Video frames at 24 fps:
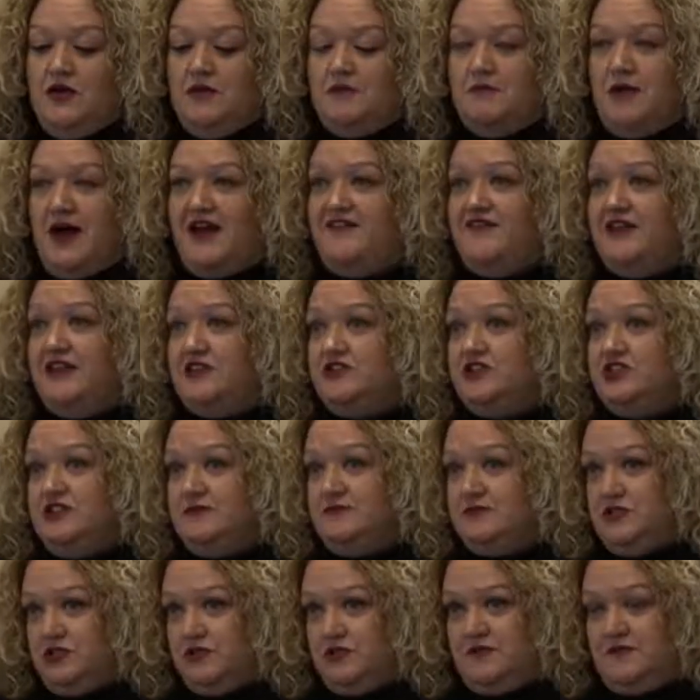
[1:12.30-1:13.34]
My fellowship
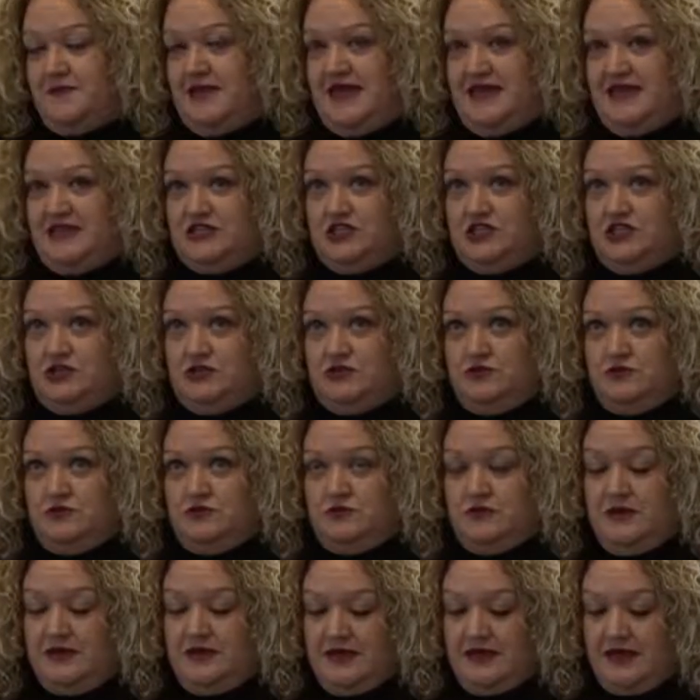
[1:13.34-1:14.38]
took me to